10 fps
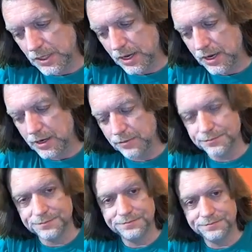
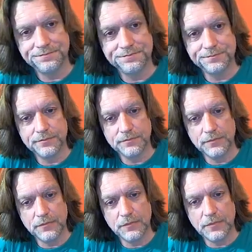Um,
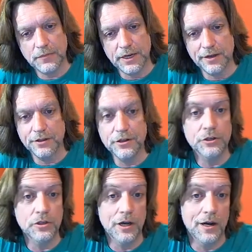you know, there are
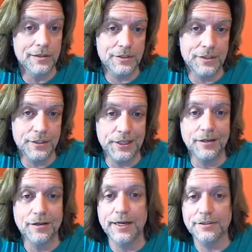new laws this
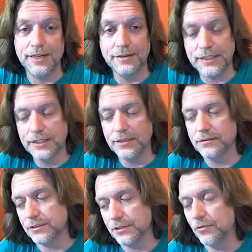year about safety,
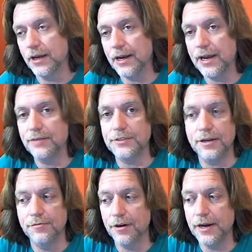so we're going to have to
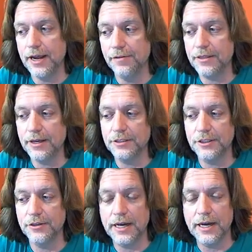convert everything
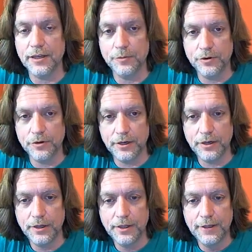to an eyelet board
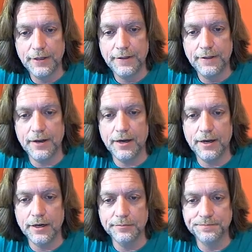
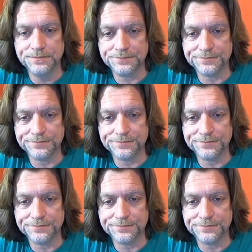um,